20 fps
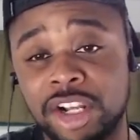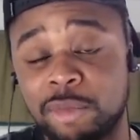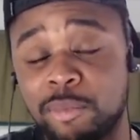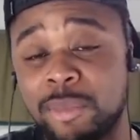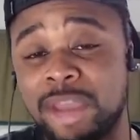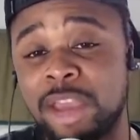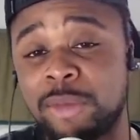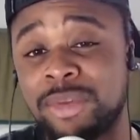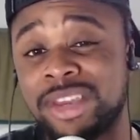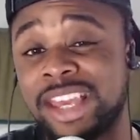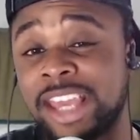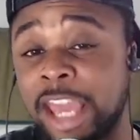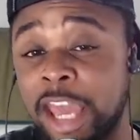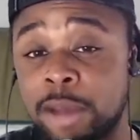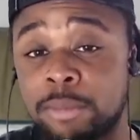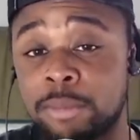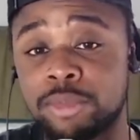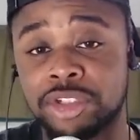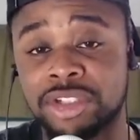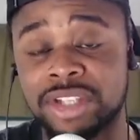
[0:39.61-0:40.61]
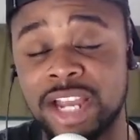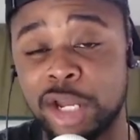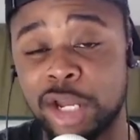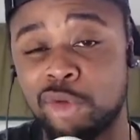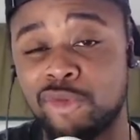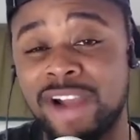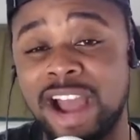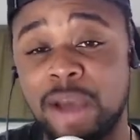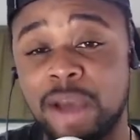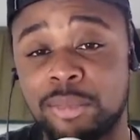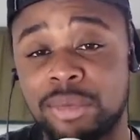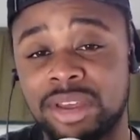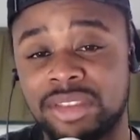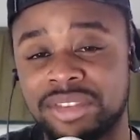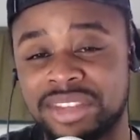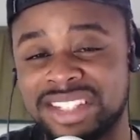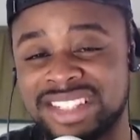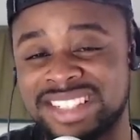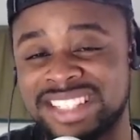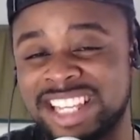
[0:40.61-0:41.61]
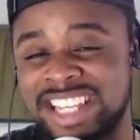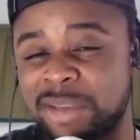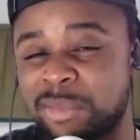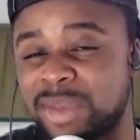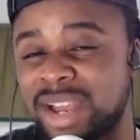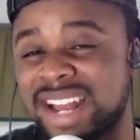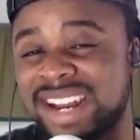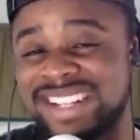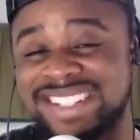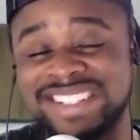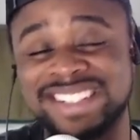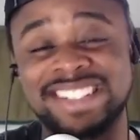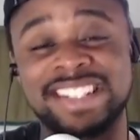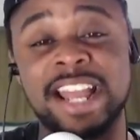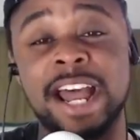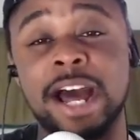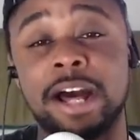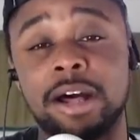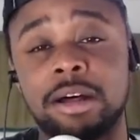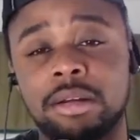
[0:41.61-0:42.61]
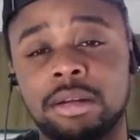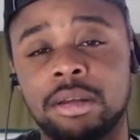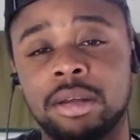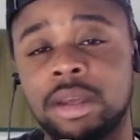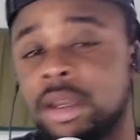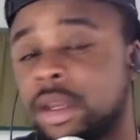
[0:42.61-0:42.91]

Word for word: maybe him just kind of rapping the same kind of style